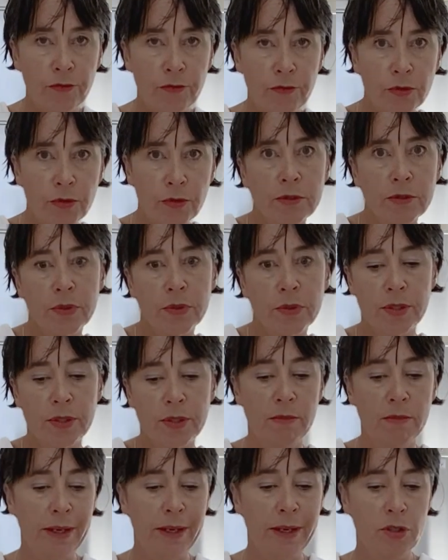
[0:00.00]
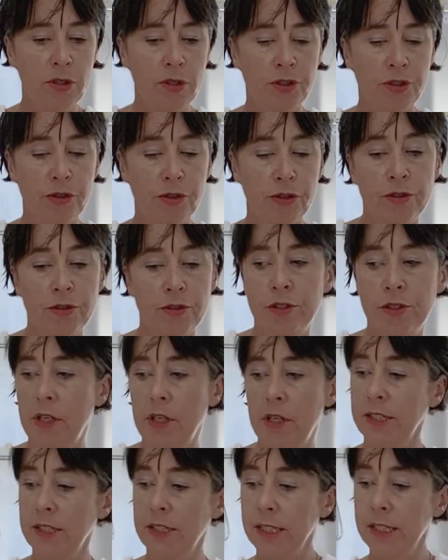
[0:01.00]
first with some lemon juice
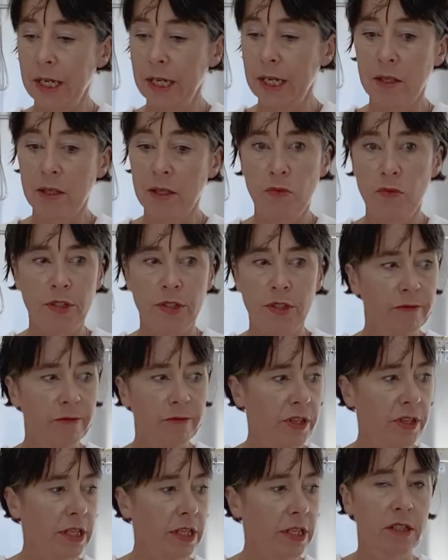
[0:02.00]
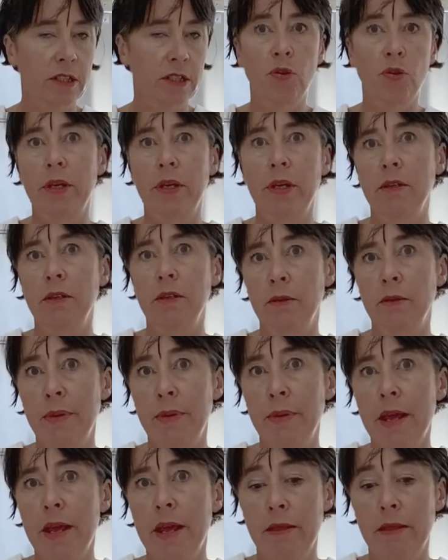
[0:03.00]
and second with some vinegar so I can
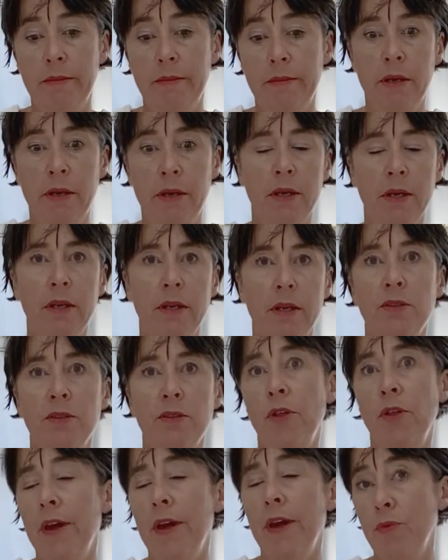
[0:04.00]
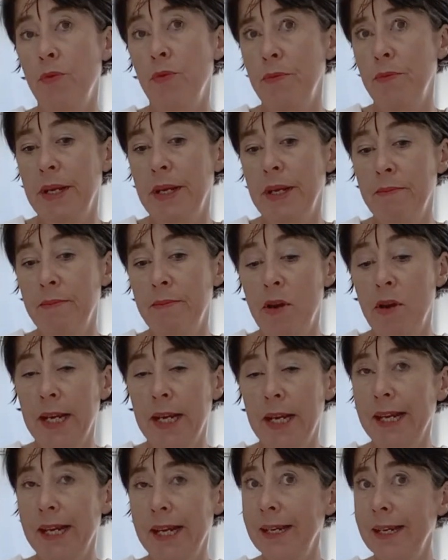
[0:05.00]
compare them. So that would be my
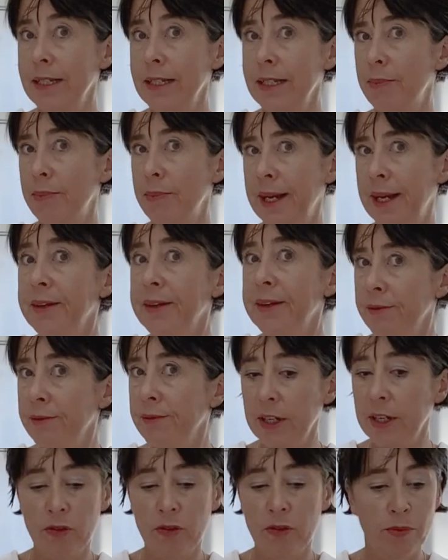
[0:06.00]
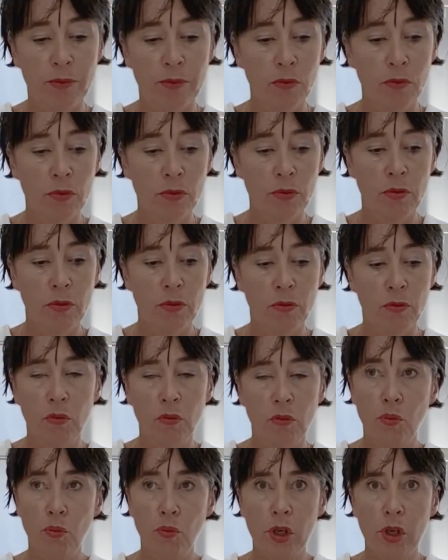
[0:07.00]
independent variable.
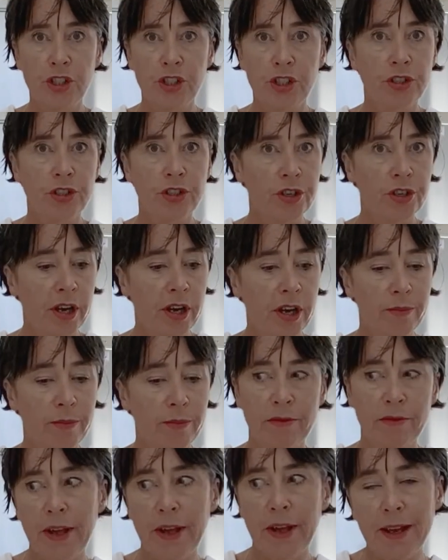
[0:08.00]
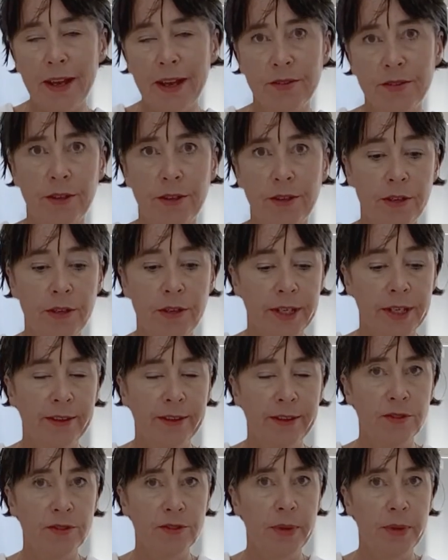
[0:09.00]
Which type of acid
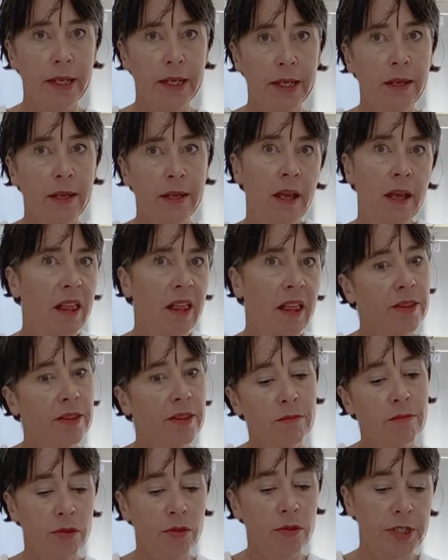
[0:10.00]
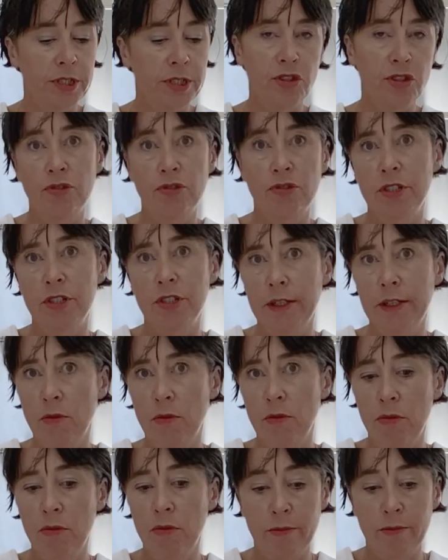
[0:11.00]
gives me the most interesting
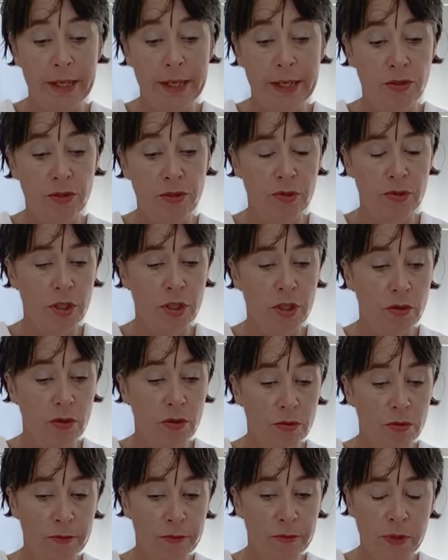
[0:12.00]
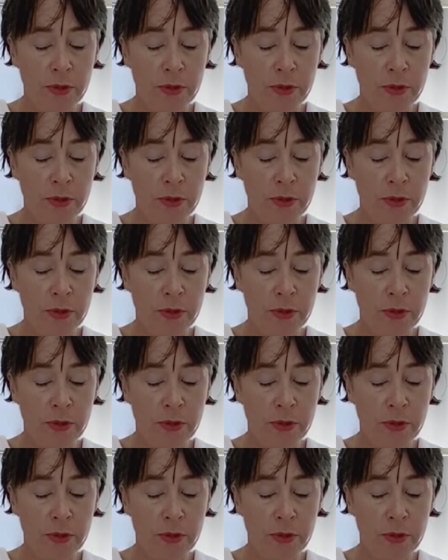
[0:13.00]
or the best result?